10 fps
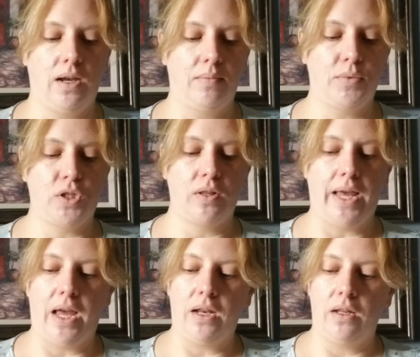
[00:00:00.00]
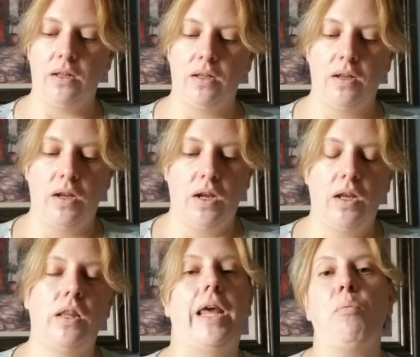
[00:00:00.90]
so that
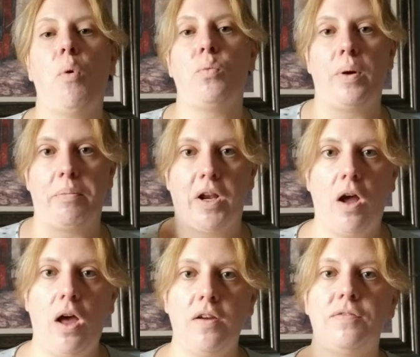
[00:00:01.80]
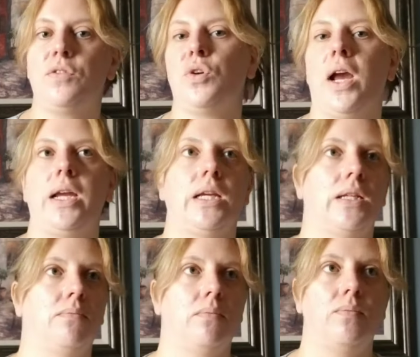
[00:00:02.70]
they won't rip it off, try
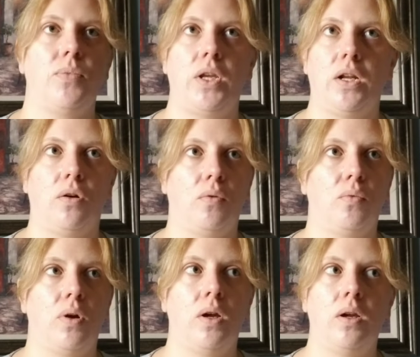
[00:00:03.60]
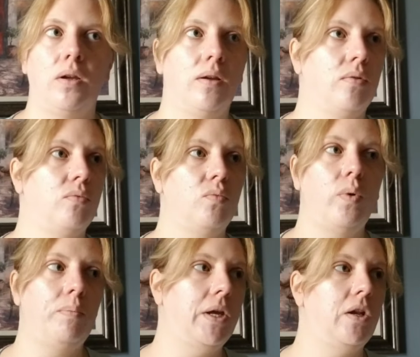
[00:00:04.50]
and,
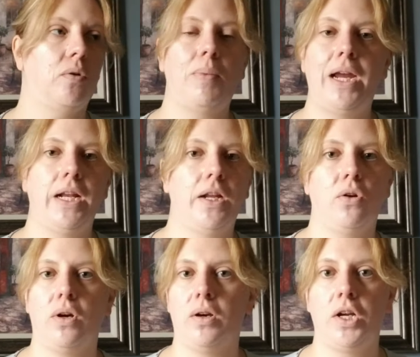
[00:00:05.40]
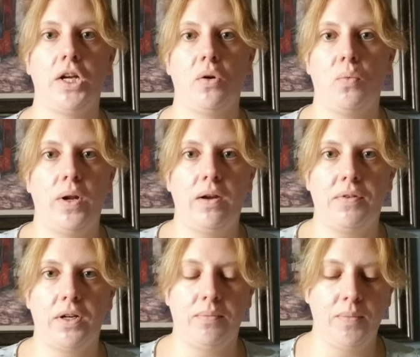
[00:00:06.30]
rip it or bite it or,
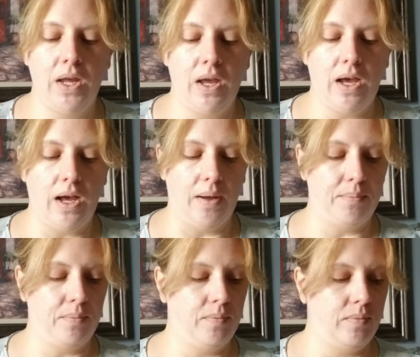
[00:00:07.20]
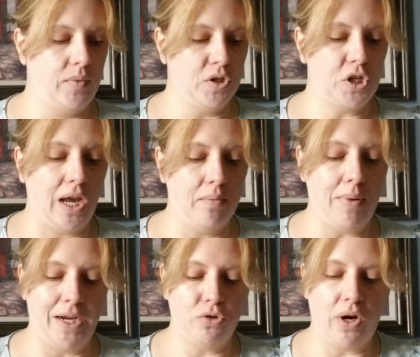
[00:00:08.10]
whatever your child
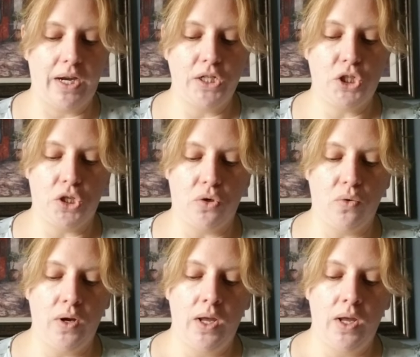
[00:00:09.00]
might try and do.